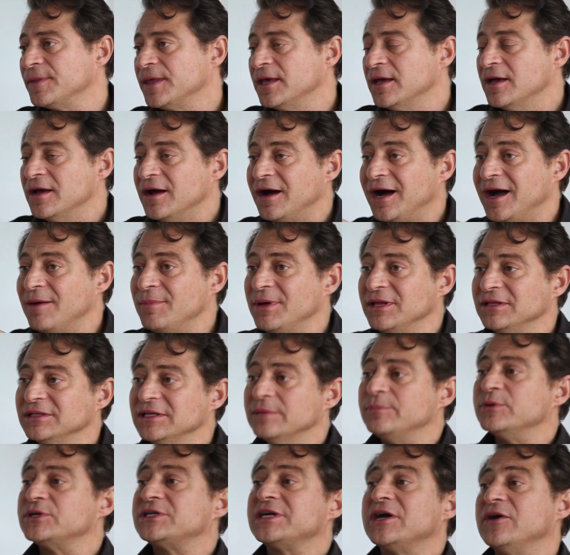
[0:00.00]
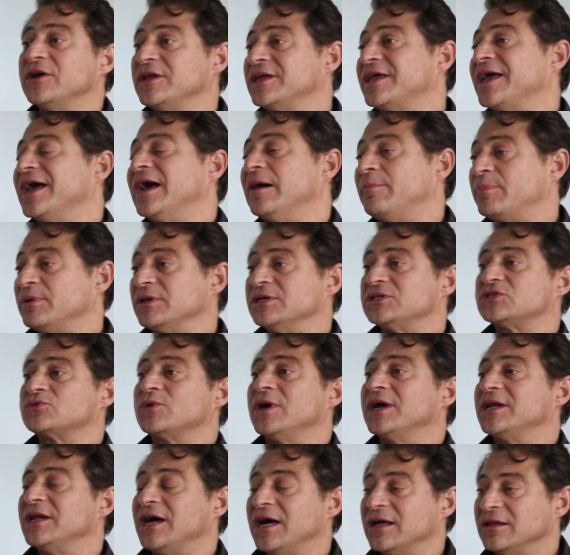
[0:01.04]
Yeah. I'm a libertarian capitalist,
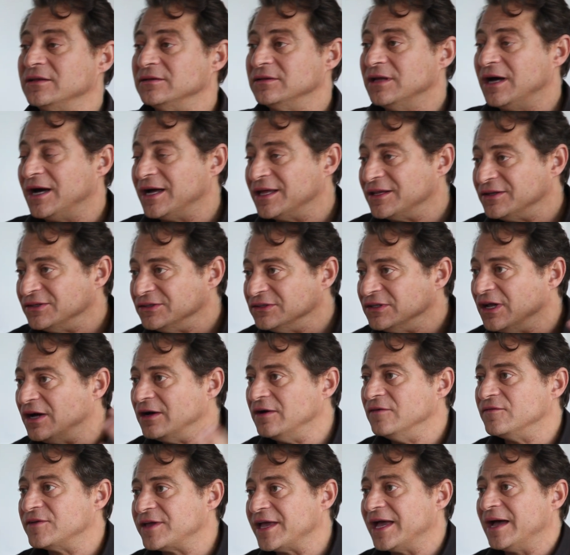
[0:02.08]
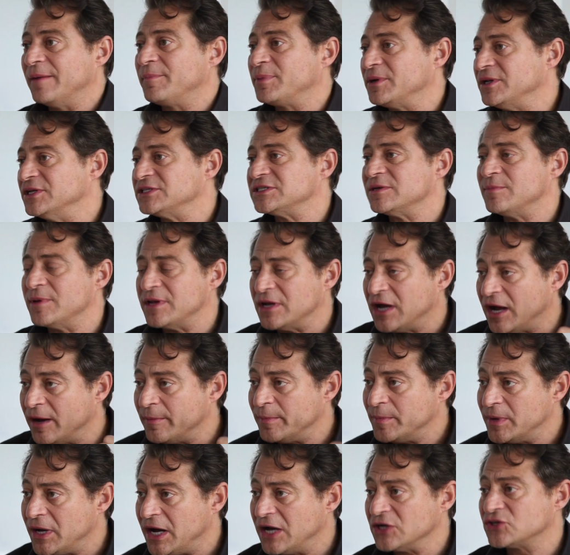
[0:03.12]
right? I love capitalism and
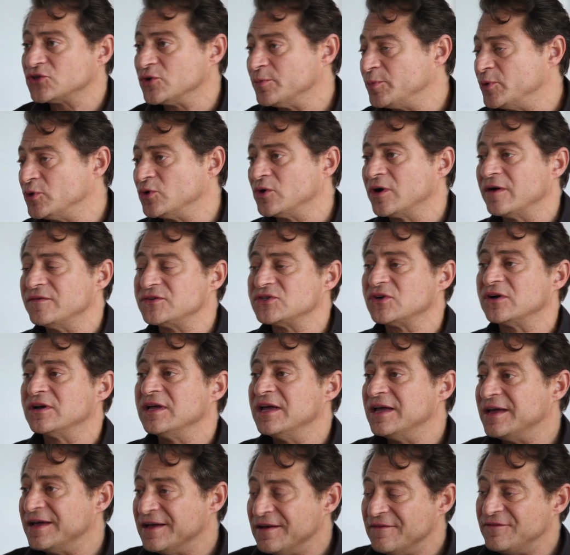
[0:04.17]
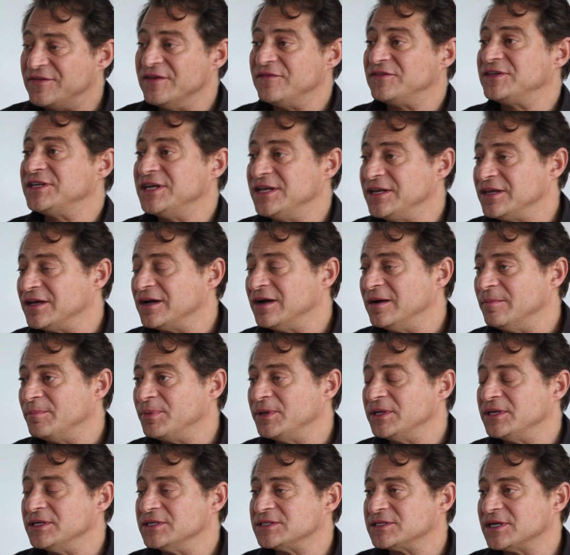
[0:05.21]
I'm an entrepreneur. I've started 15
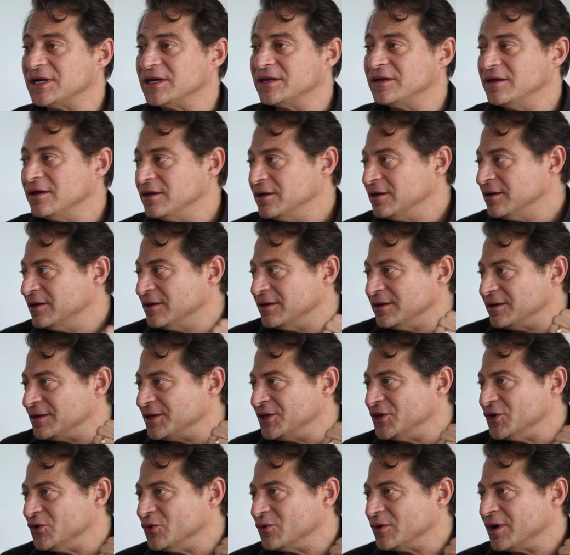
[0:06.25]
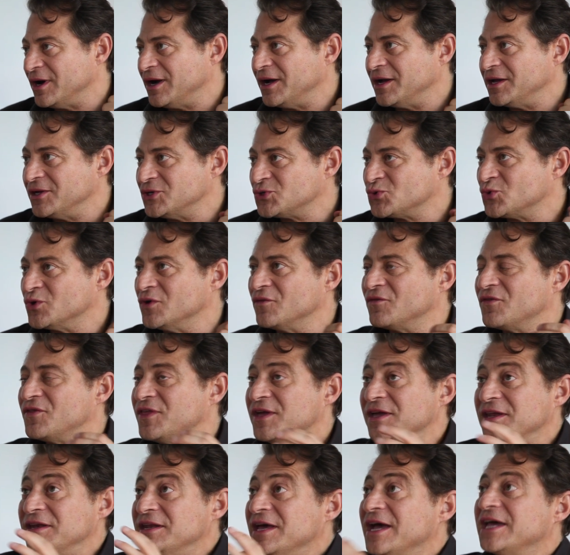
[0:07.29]
companies. I sort of
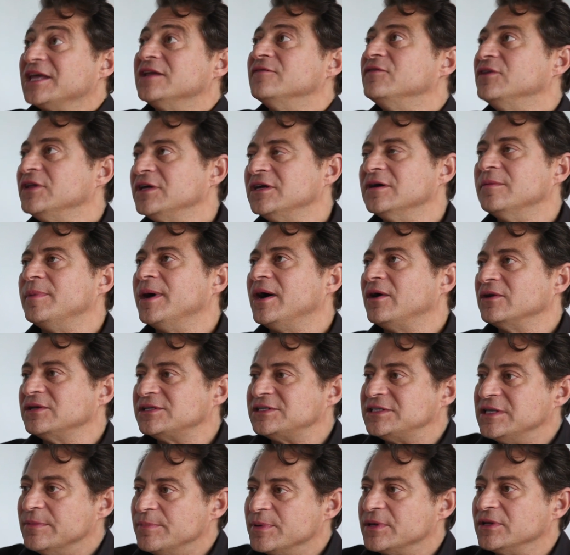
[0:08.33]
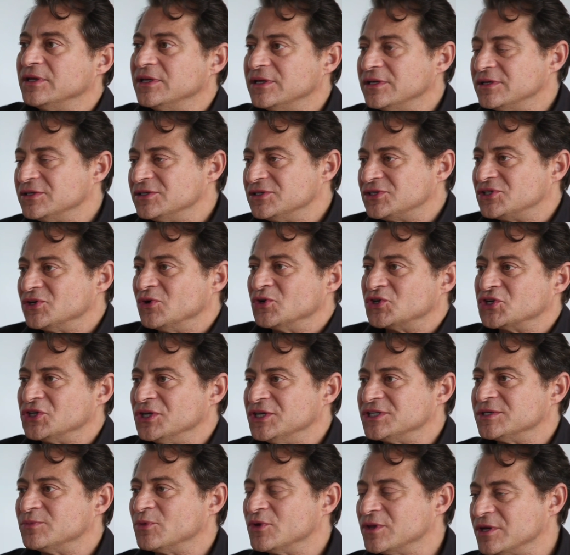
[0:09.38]
think negatively about typically
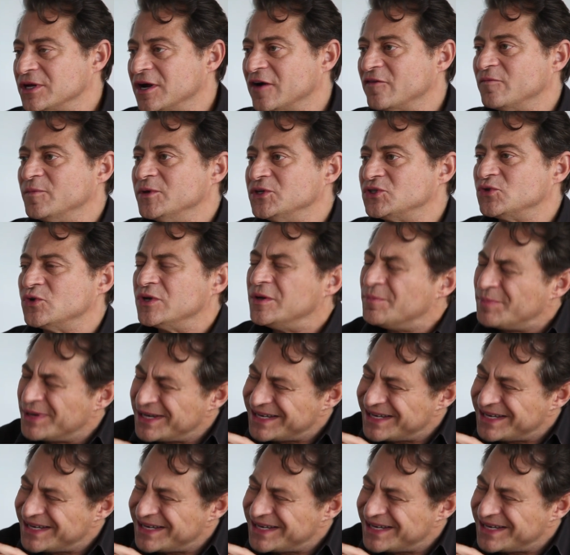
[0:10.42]
socialism where the government's doing it.